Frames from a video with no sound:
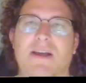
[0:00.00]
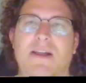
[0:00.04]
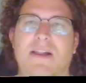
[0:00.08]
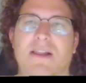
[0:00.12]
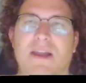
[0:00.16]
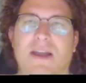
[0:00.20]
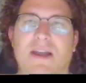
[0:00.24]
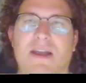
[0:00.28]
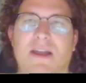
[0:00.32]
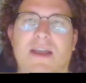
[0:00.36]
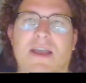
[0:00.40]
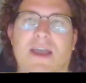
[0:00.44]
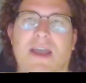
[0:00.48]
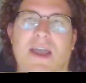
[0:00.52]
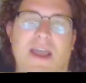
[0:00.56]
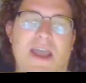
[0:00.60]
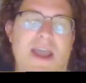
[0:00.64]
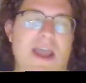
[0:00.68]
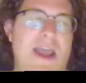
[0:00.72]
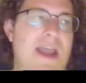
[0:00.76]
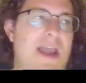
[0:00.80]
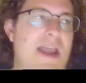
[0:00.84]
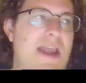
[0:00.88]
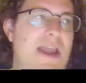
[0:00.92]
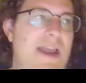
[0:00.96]
like
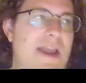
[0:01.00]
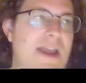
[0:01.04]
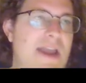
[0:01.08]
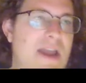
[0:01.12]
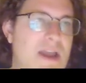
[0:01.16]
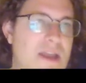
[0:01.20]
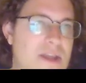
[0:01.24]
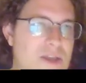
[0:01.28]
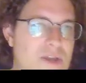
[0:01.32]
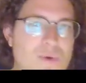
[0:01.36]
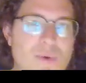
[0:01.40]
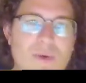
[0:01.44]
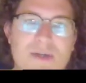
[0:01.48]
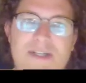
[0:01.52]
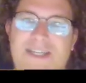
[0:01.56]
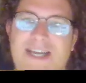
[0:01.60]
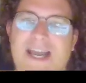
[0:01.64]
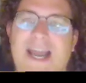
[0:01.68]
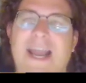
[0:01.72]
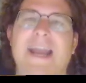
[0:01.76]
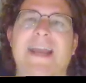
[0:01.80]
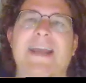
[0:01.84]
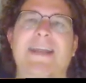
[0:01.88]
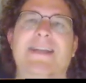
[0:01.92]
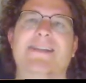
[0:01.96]
a you
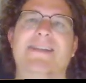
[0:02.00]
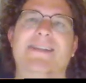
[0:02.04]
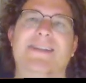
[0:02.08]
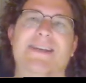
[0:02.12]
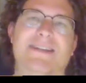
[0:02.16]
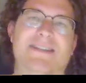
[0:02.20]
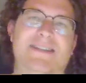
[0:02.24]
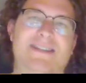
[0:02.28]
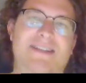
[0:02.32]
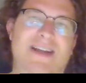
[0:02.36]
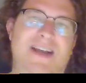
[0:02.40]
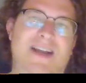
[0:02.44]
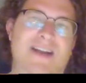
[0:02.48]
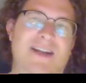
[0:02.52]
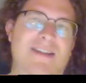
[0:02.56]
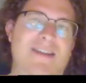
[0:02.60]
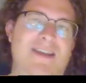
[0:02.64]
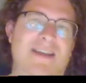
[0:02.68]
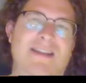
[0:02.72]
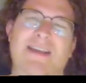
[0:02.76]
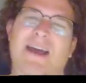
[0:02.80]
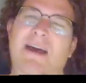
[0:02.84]
attain this kind of thing.